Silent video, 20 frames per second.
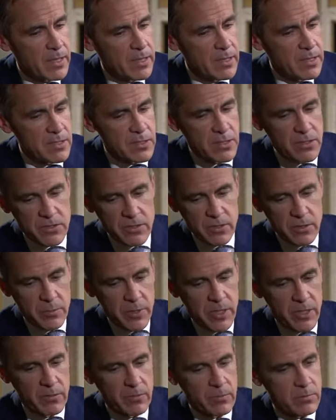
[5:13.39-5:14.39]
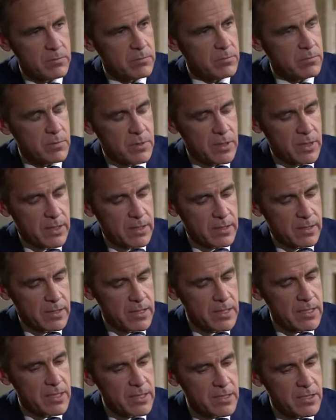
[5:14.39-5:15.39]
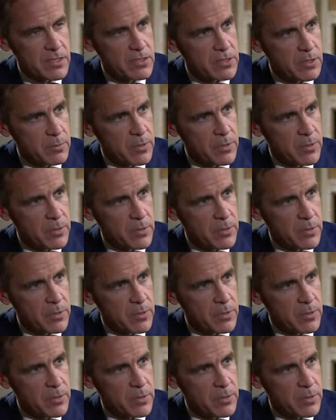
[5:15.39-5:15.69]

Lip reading: This isn't about, this is